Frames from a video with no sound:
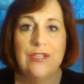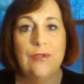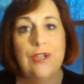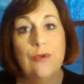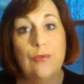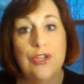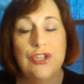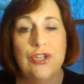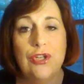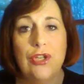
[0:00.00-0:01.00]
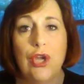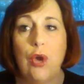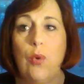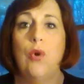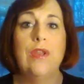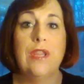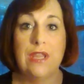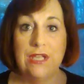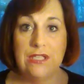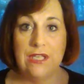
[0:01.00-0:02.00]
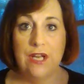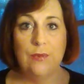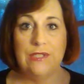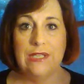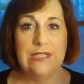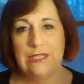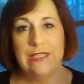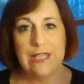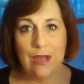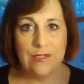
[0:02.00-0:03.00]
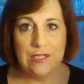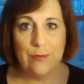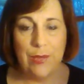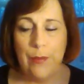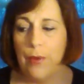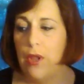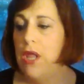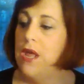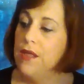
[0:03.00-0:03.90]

So the original cohort that they studied was like 6,000 people.